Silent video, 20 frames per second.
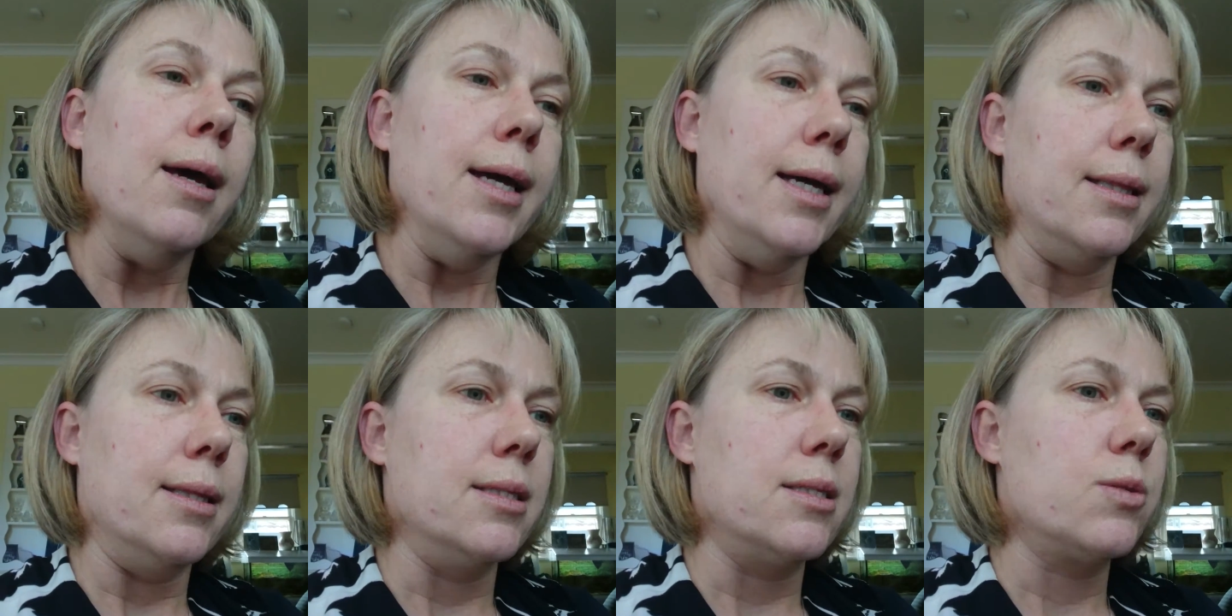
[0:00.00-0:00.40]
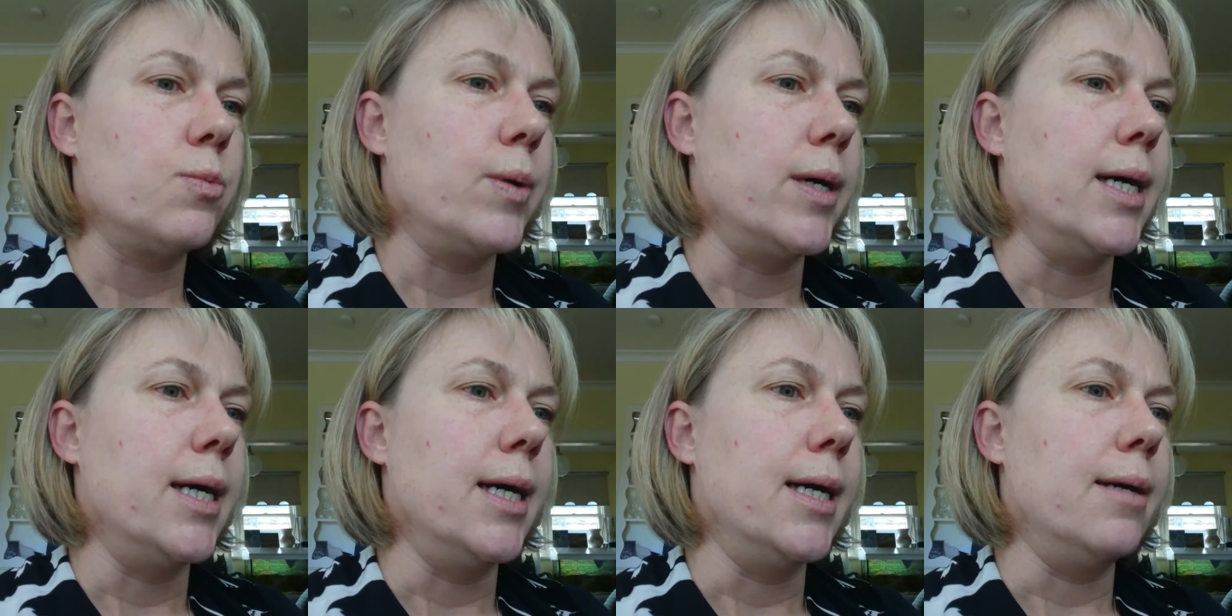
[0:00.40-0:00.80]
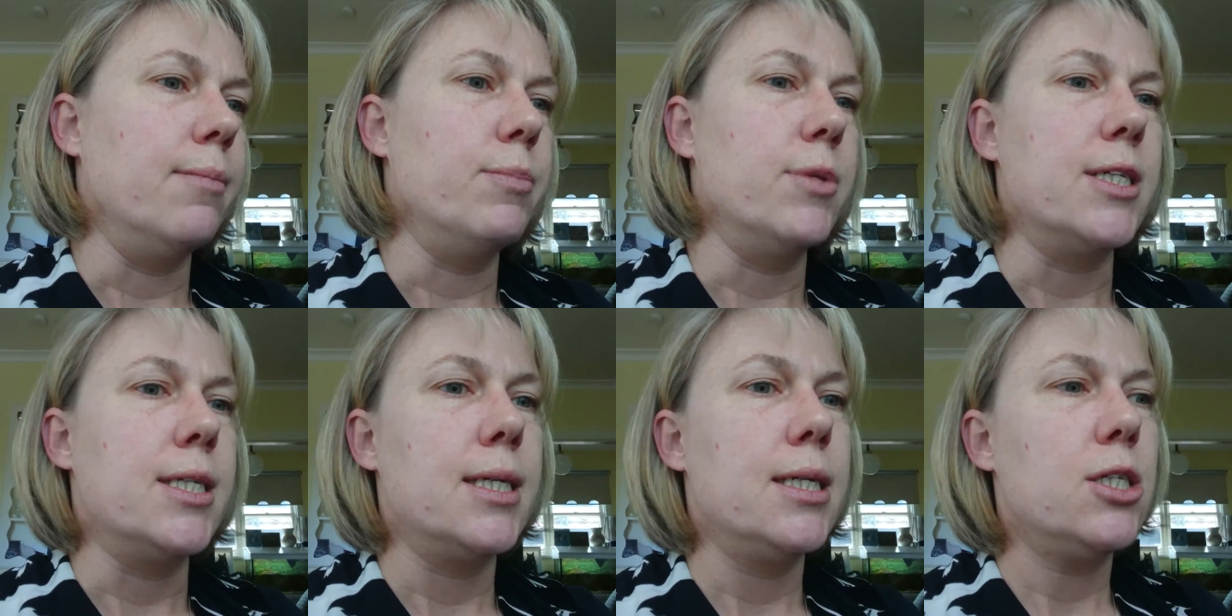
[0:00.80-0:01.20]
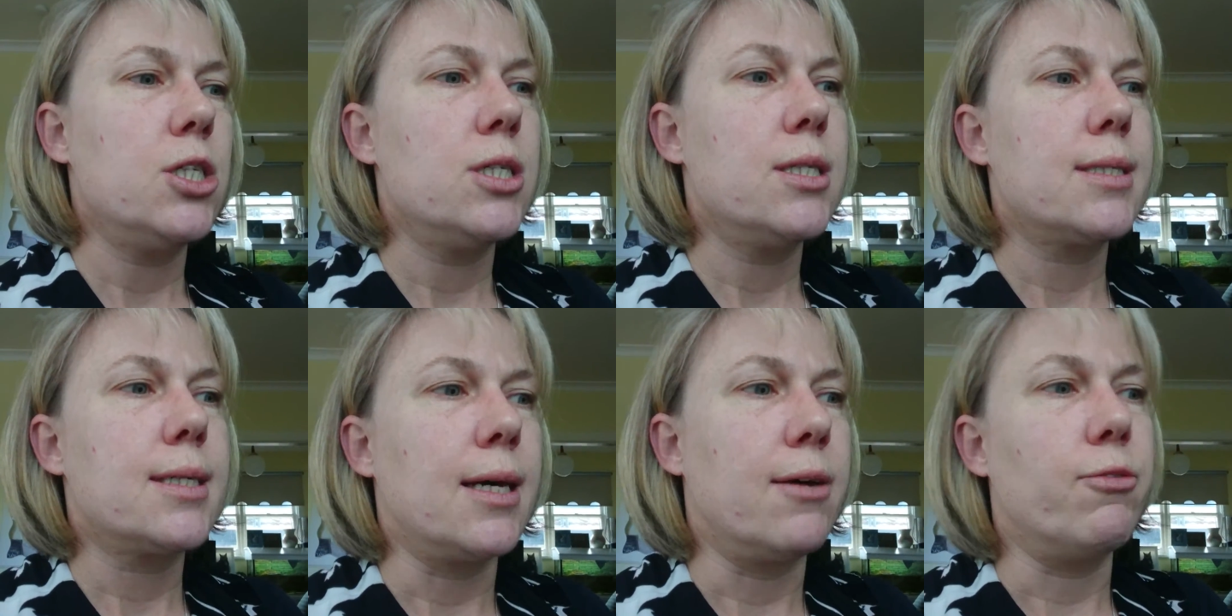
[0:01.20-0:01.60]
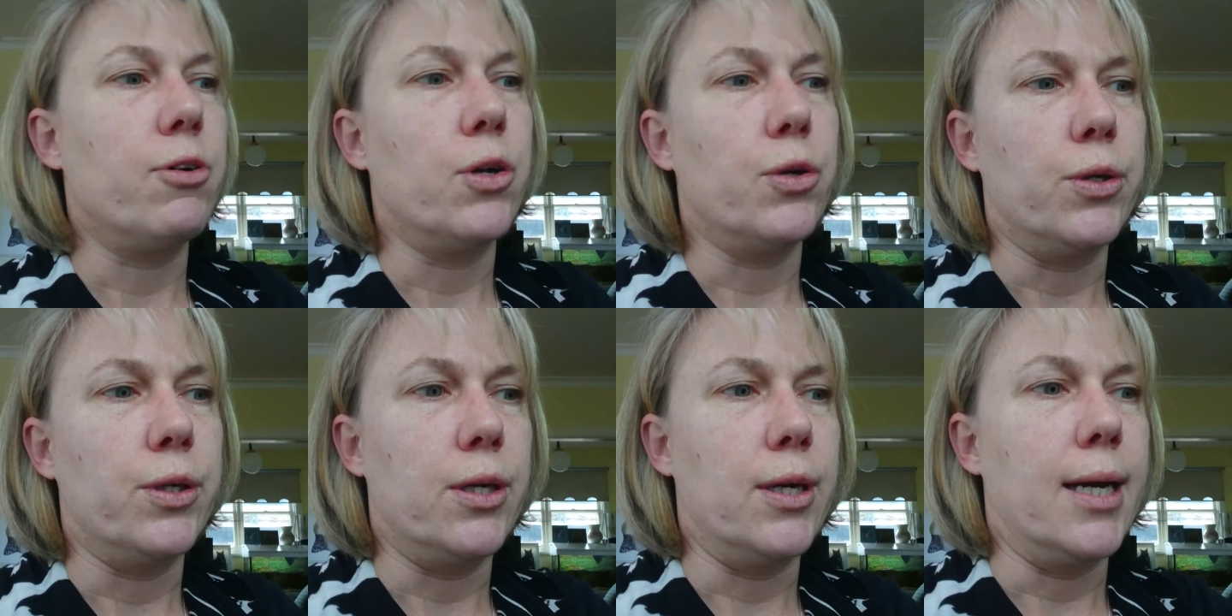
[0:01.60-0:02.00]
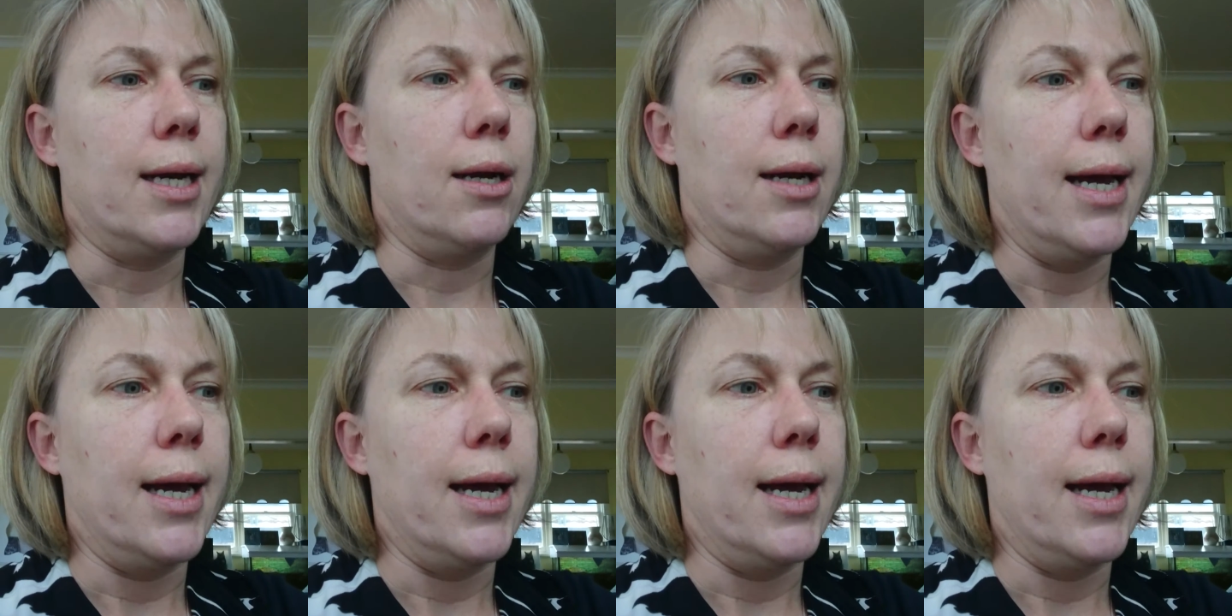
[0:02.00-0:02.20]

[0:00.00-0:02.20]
In this way, the teacher scaffolded